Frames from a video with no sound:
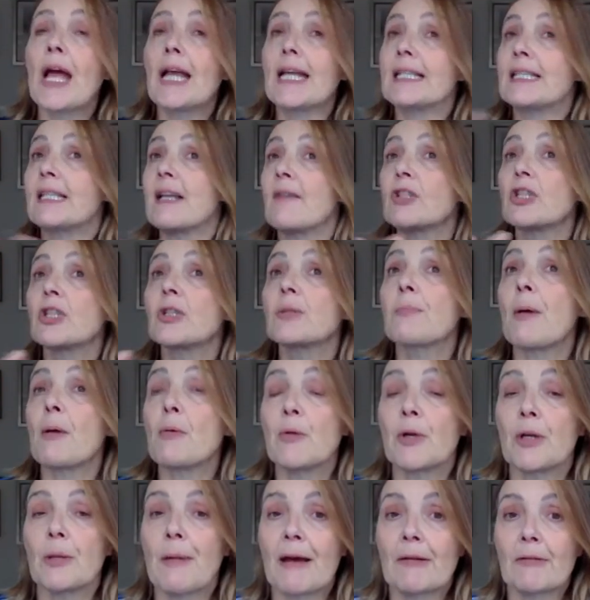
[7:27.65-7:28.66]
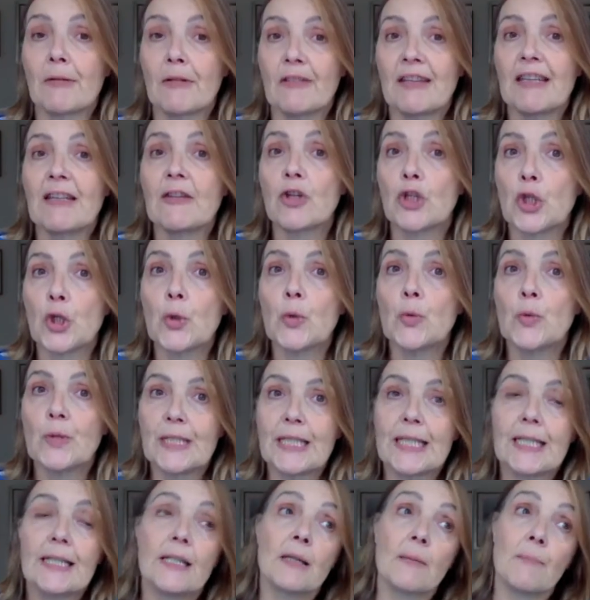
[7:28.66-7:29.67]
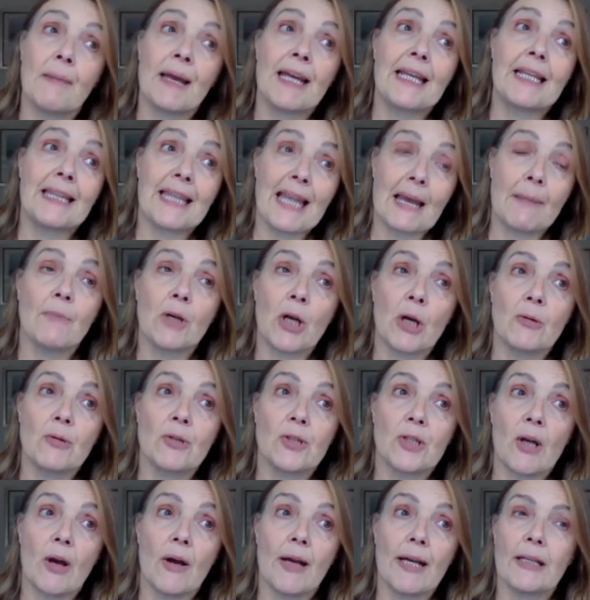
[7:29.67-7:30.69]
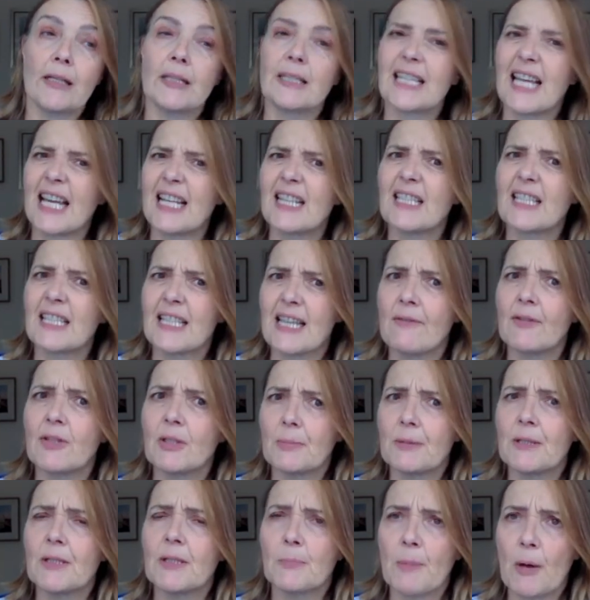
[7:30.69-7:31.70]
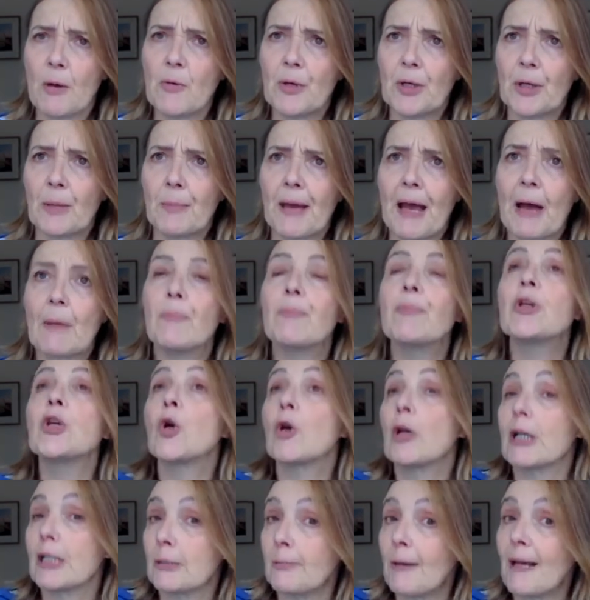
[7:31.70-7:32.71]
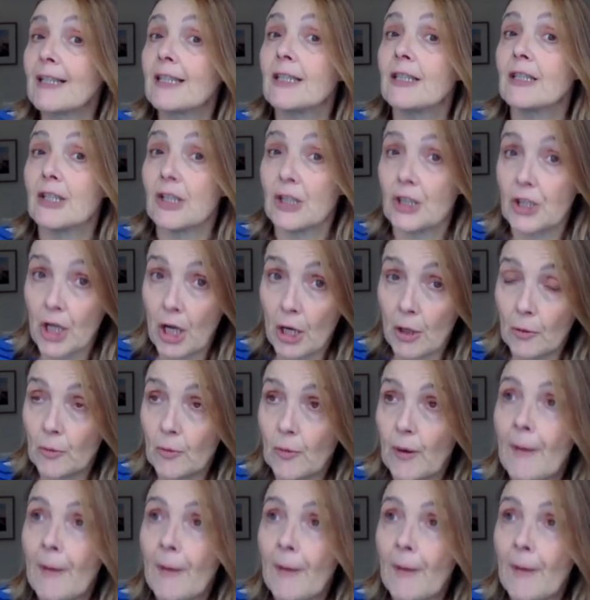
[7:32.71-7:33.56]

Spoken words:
It's never spoken about. The thing that you did that made them go silent tends never to be spoken about, but you're expected to know.